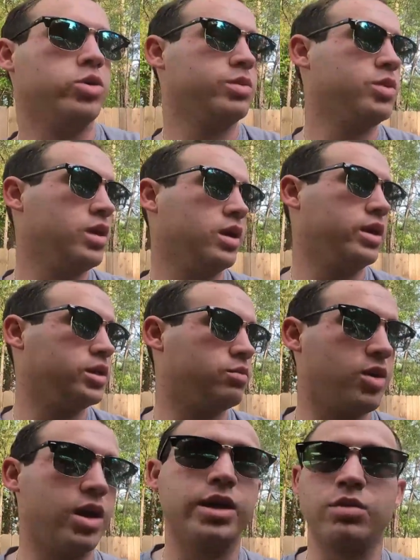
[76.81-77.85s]
Altima is
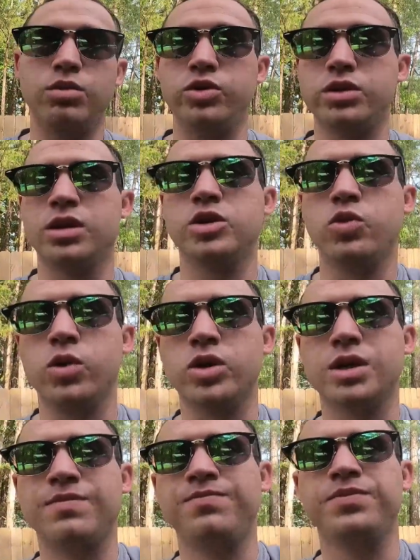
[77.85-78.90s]
my commute to
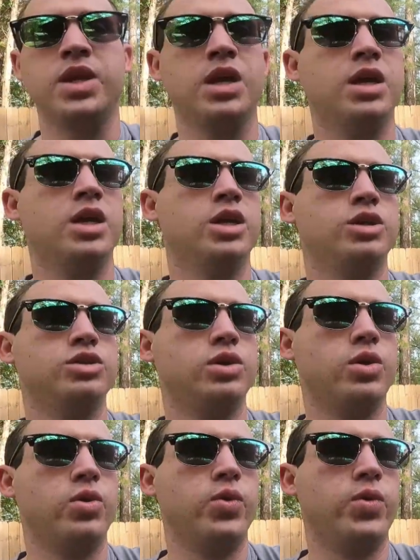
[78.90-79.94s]
work.
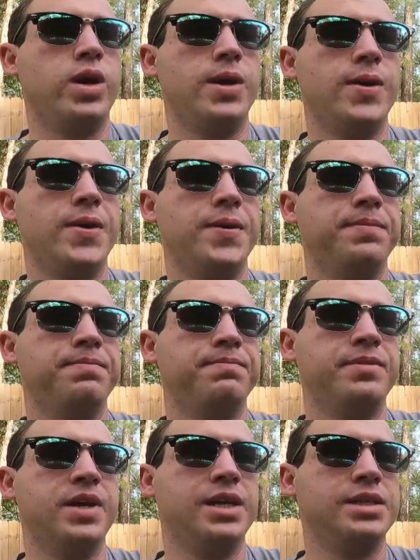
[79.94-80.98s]
So
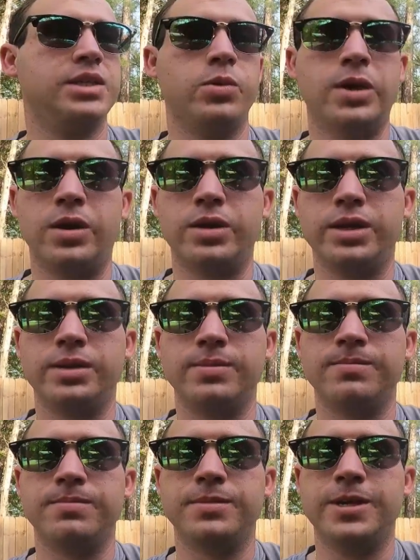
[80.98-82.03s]
the AC went out in it
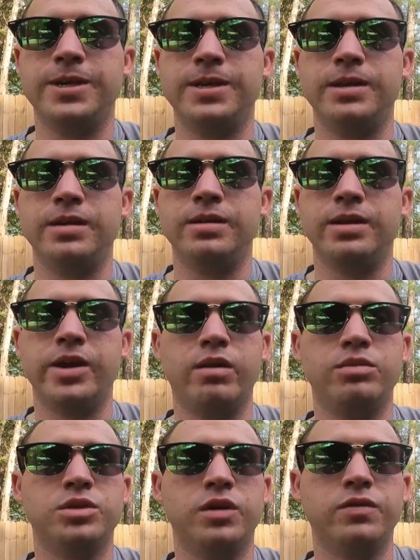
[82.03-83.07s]
and now
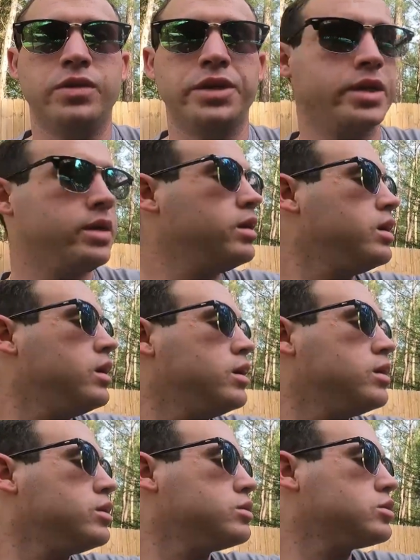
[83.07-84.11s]
I'm suffering.
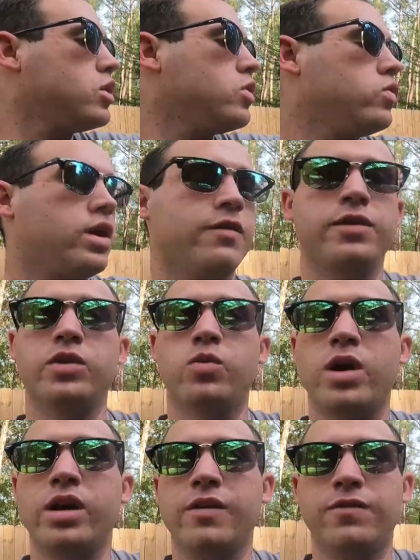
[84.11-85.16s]
So I figured,
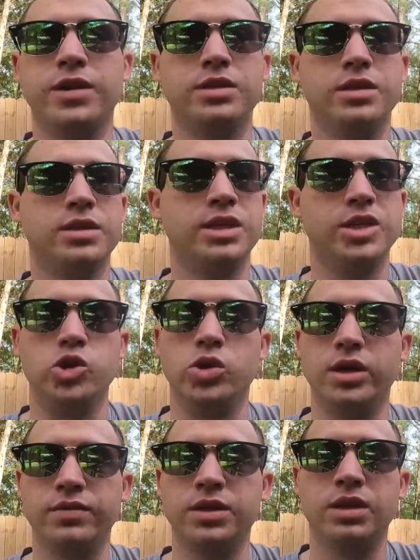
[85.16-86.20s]
why not fix this? It
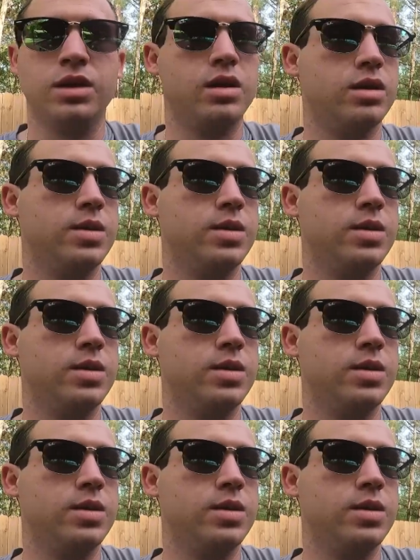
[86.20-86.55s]
drives.